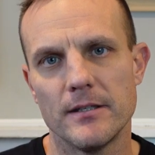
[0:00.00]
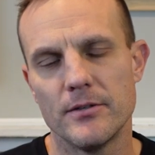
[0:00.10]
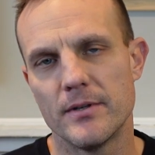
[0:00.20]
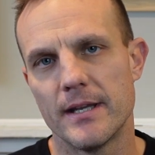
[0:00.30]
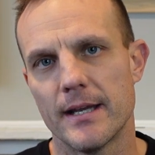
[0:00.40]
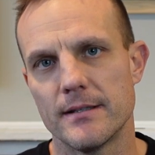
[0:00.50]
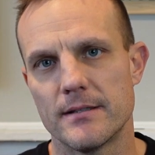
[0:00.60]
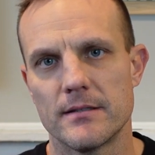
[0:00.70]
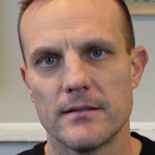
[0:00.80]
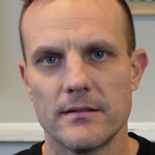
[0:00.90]
you
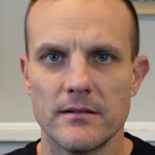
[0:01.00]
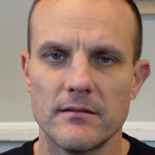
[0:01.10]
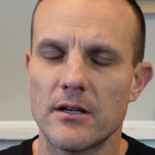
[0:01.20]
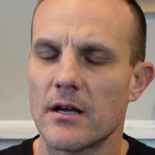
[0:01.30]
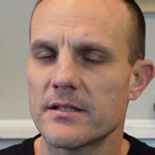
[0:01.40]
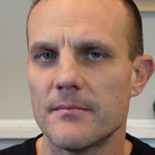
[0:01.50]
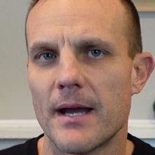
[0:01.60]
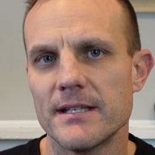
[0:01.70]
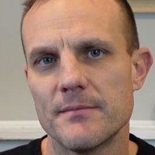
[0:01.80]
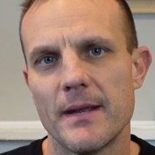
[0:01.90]
get
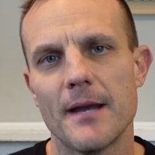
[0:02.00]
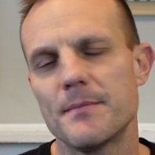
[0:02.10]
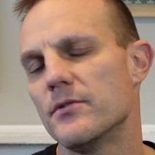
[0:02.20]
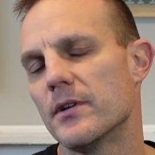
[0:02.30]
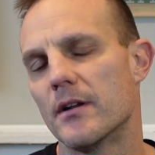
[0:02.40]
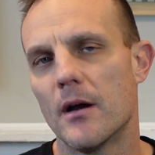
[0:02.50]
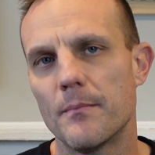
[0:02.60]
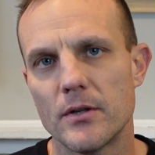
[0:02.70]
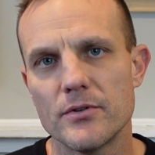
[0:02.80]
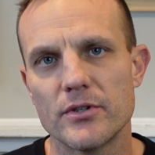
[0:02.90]
customized maps, you can
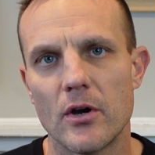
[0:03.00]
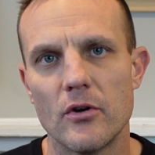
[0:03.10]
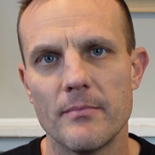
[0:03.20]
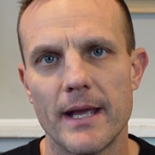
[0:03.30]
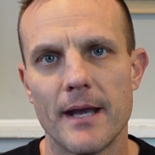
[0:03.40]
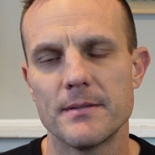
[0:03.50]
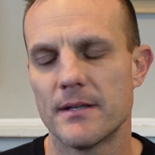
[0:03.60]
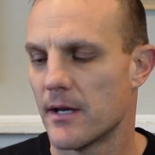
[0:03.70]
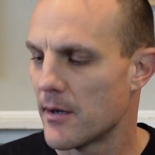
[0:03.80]
upload your own maps,